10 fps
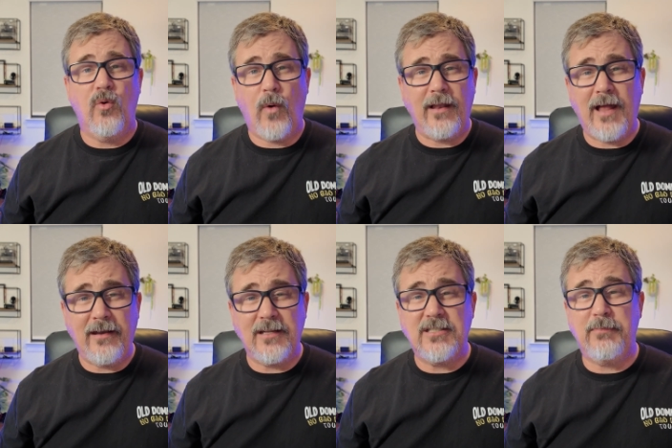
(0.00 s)
White
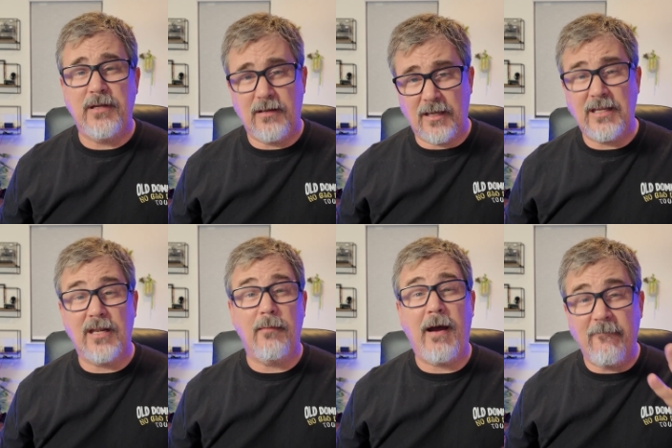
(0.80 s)
Lightning spent,
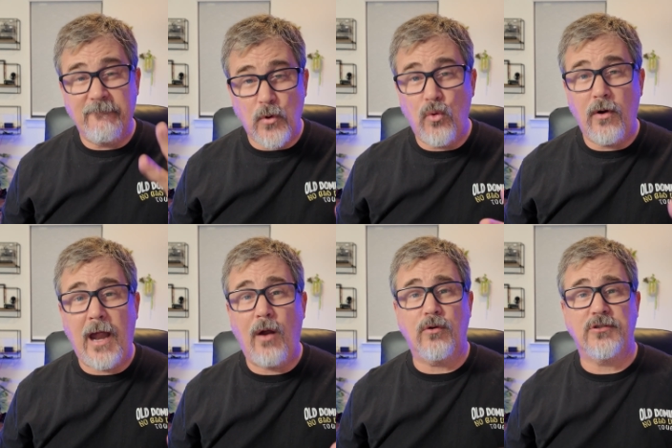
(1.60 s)
again, about 4
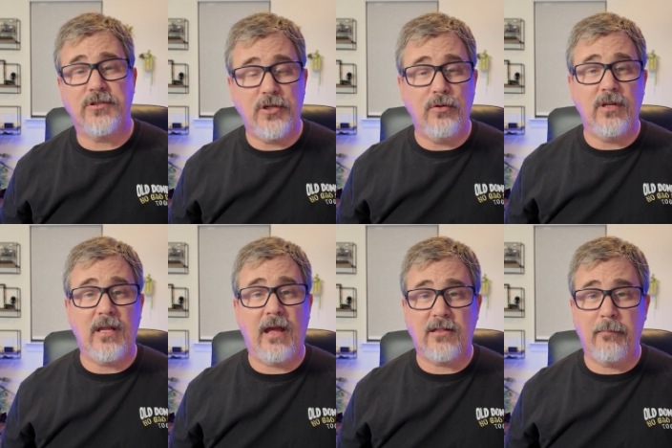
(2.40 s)
hours
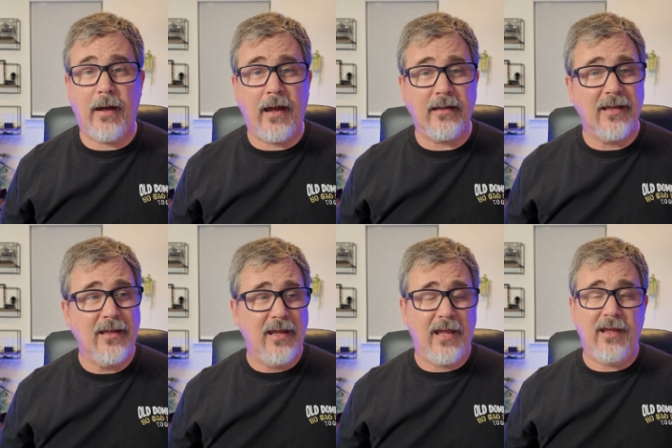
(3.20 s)
tuning out the bike,
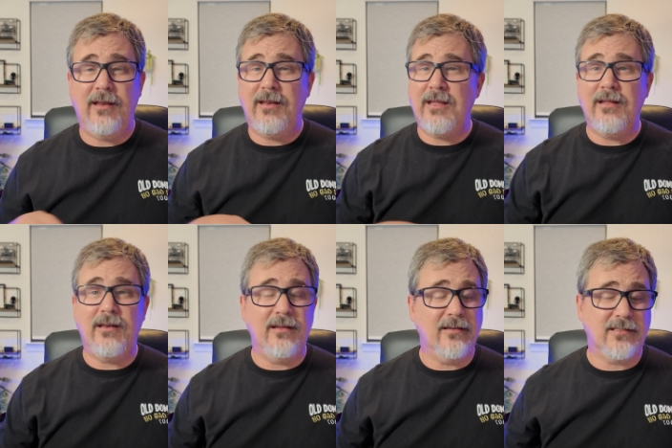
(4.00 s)
and
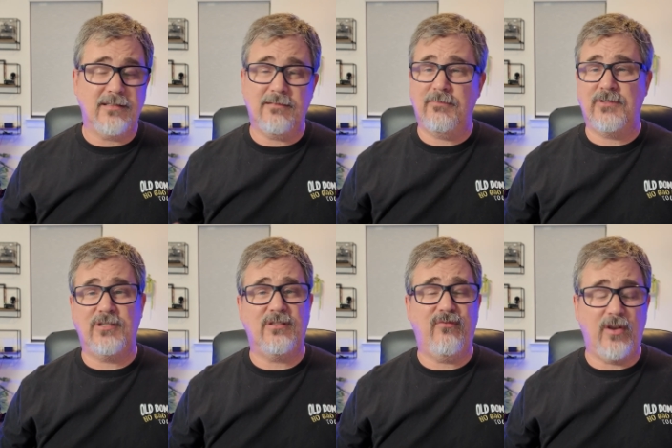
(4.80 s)
it is
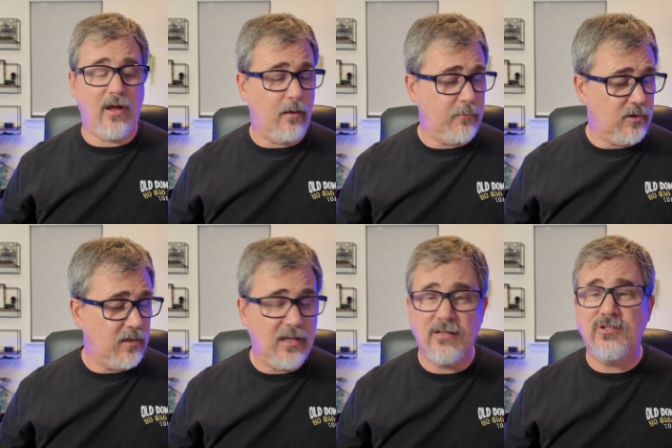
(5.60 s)
just phenomenal.
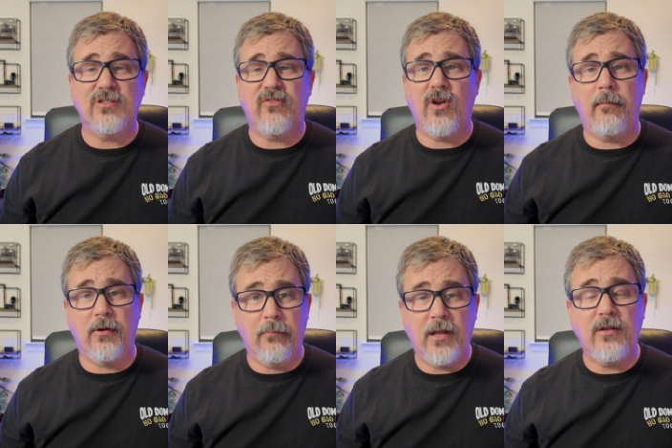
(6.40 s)
It is just
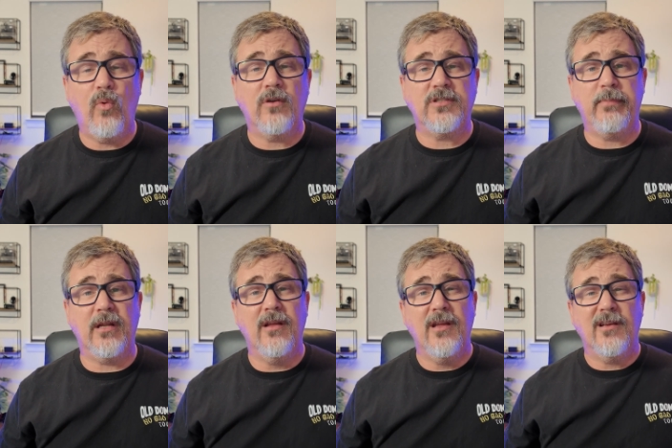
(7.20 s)
phenomenal. Money well
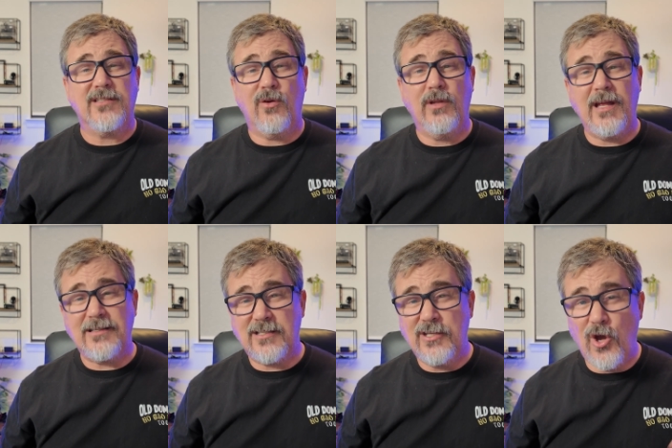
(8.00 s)
spent. So
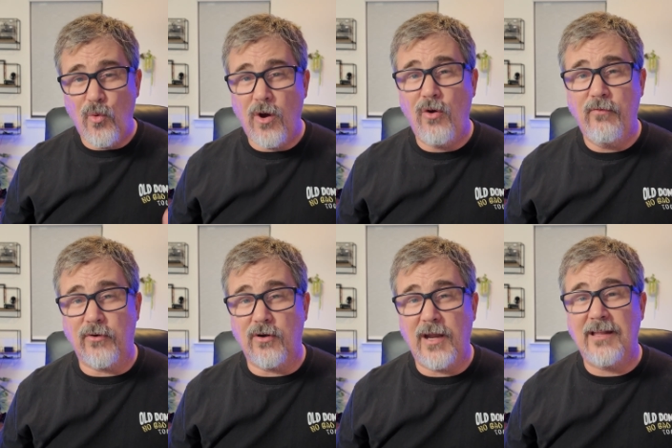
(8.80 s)
let's go
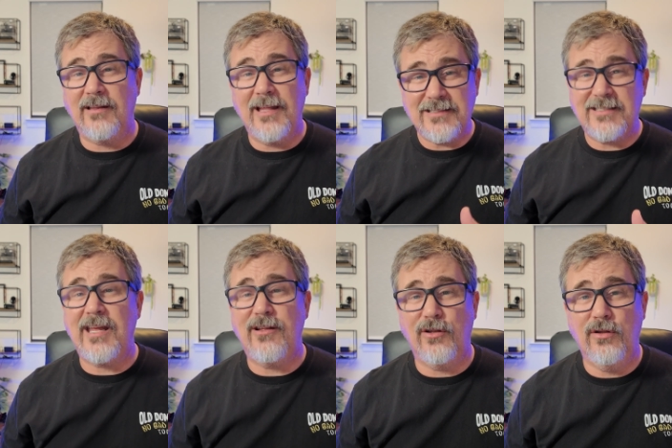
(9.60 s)
over and let's
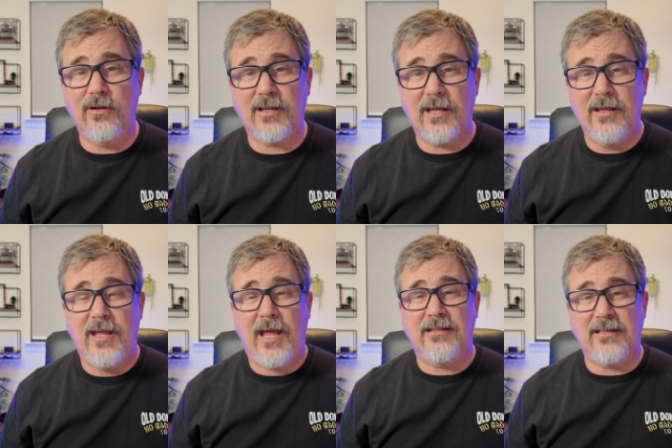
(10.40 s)
take a look
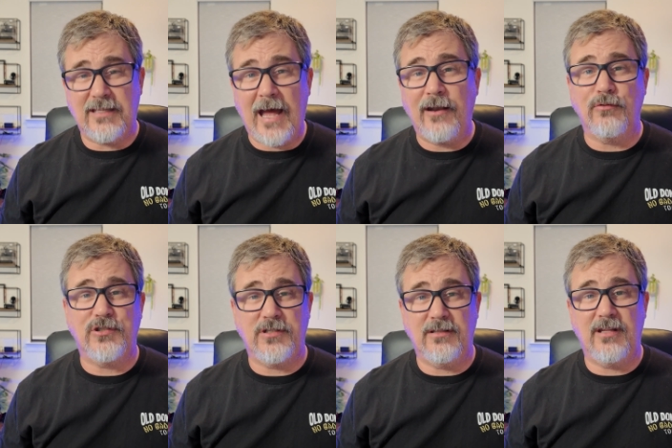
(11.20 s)
at the dyno
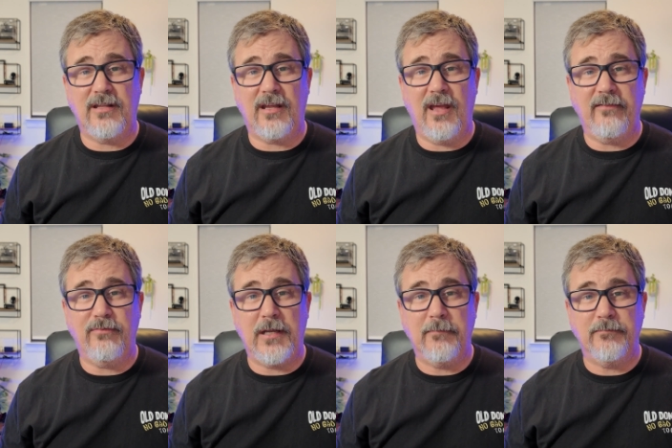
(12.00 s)
sheet that they gave
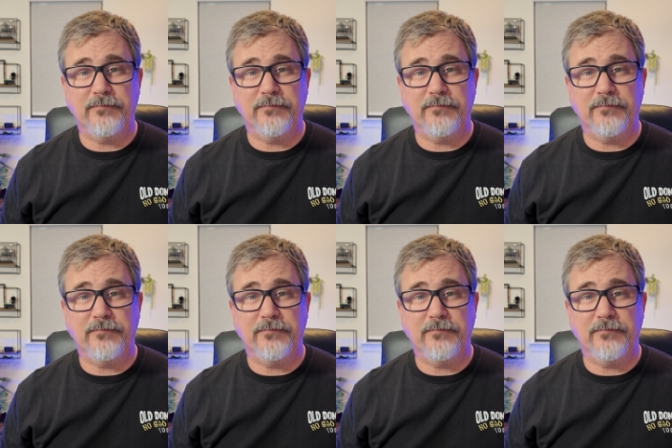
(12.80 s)
me.